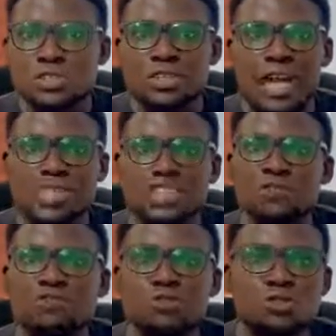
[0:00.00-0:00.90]
that
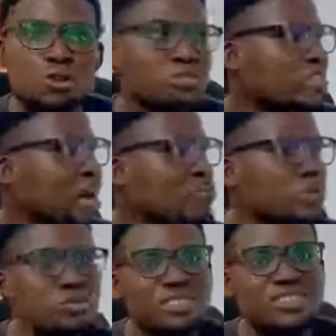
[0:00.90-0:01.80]
if 2 stories are
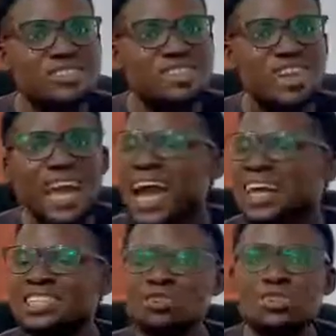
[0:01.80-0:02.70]
built
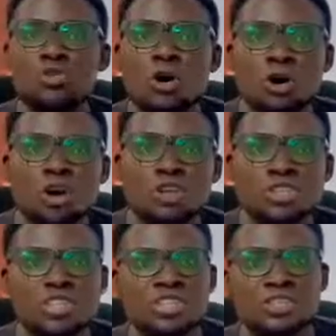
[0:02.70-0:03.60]
and there is no
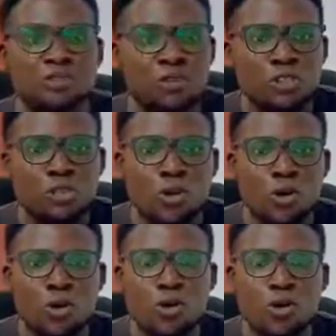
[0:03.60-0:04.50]
concrete in the front door,